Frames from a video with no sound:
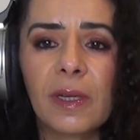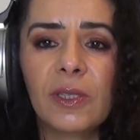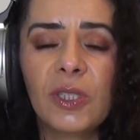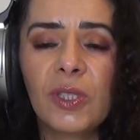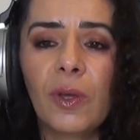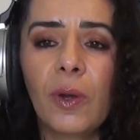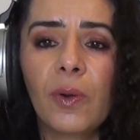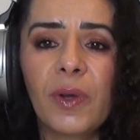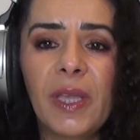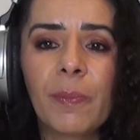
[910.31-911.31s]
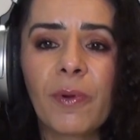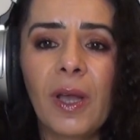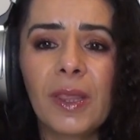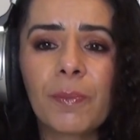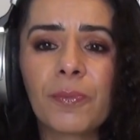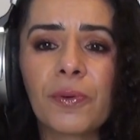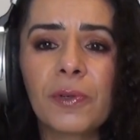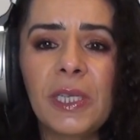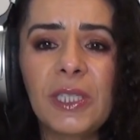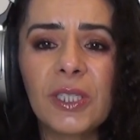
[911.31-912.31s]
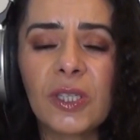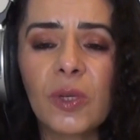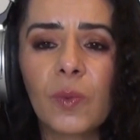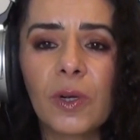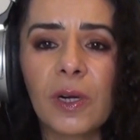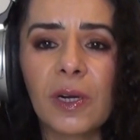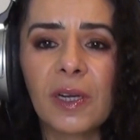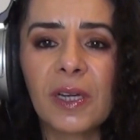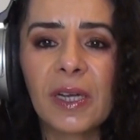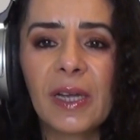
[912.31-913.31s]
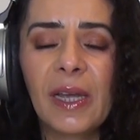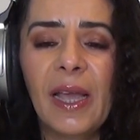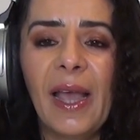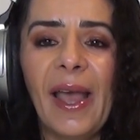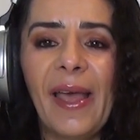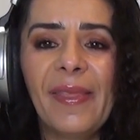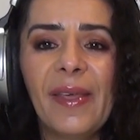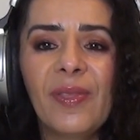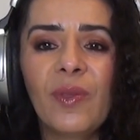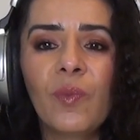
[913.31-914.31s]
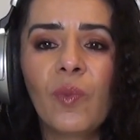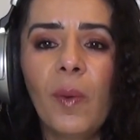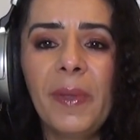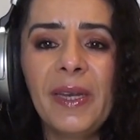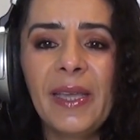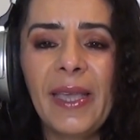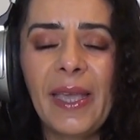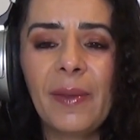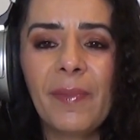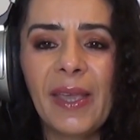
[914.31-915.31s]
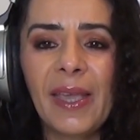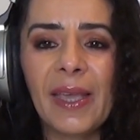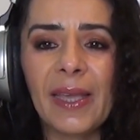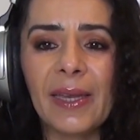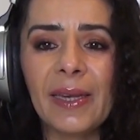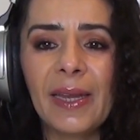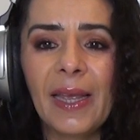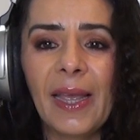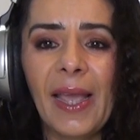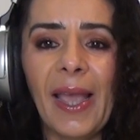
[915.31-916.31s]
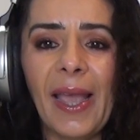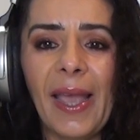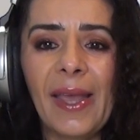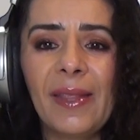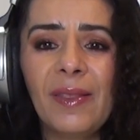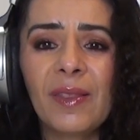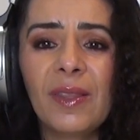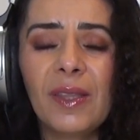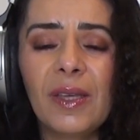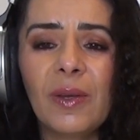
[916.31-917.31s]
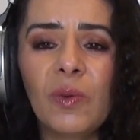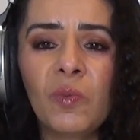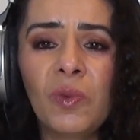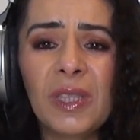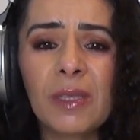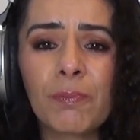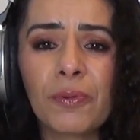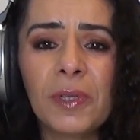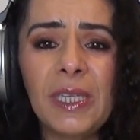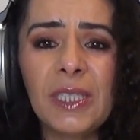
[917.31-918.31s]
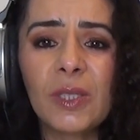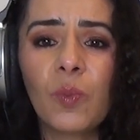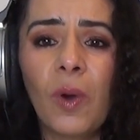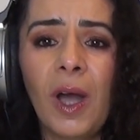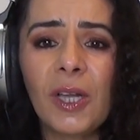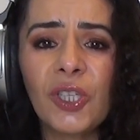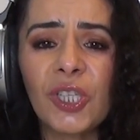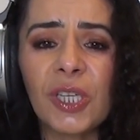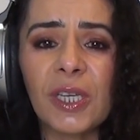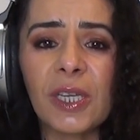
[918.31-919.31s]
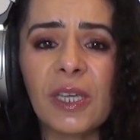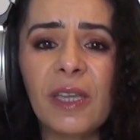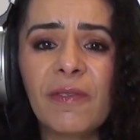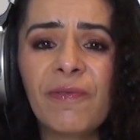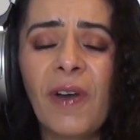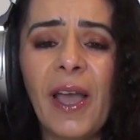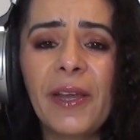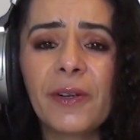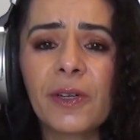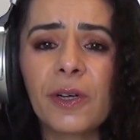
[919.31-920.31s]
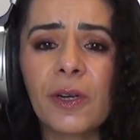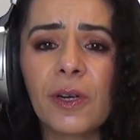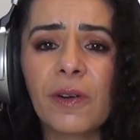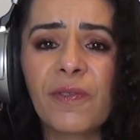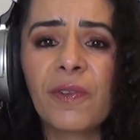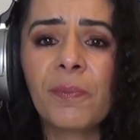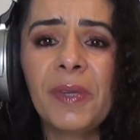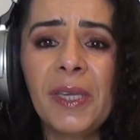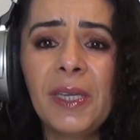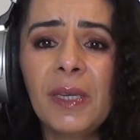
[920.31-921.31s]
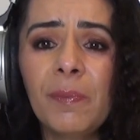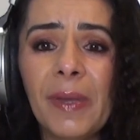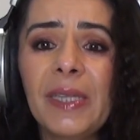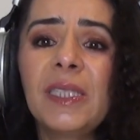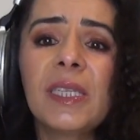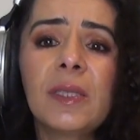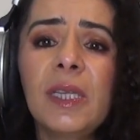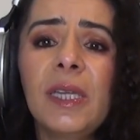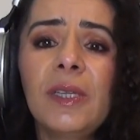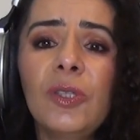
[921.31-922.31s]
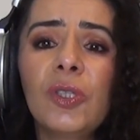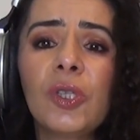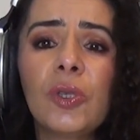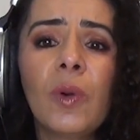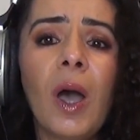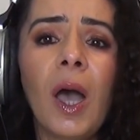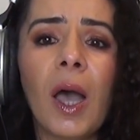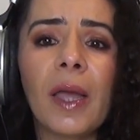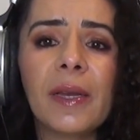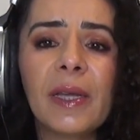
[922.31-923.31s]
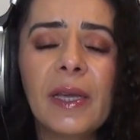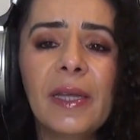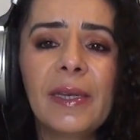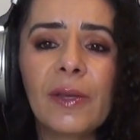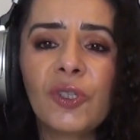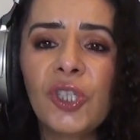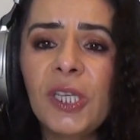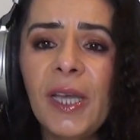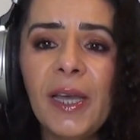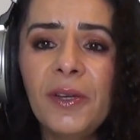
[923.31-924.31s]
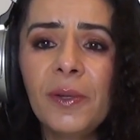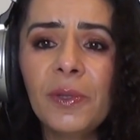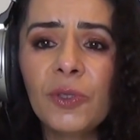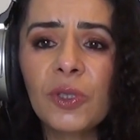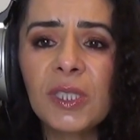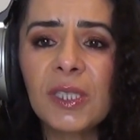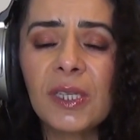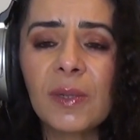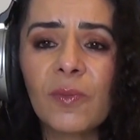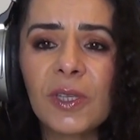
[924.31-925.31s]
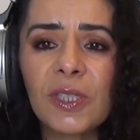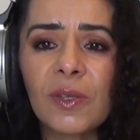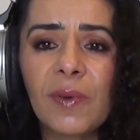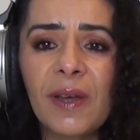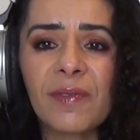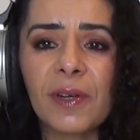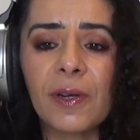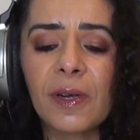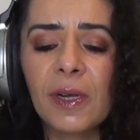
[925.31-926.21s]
So he brought the priest to work, and then the woman came in, and with the priest watching, he fired her for being basically too hot. Now, she had no interest in him whatsoever.